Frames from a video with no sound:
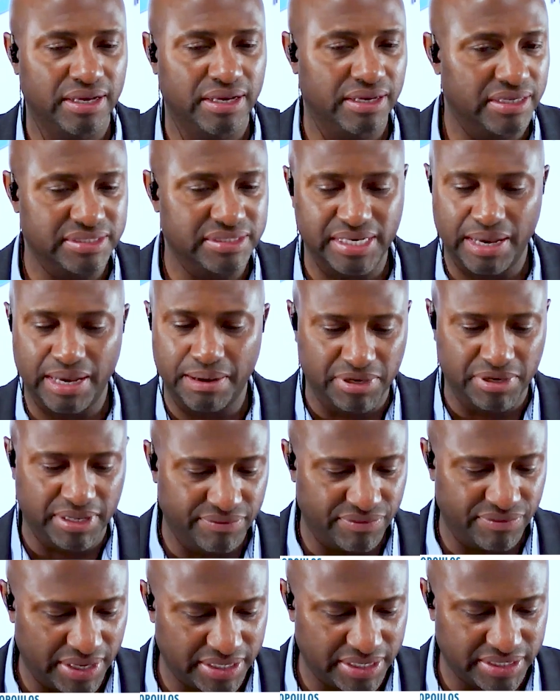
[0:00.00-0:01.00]
Listen, I
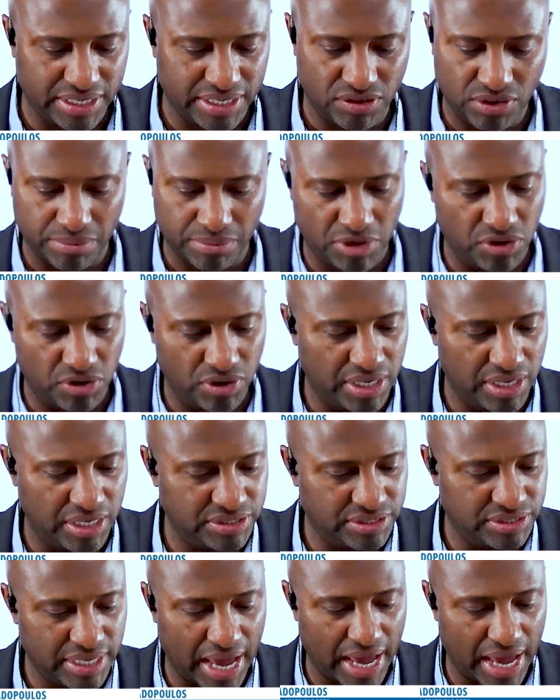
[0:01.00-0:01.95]
believe the intel communities,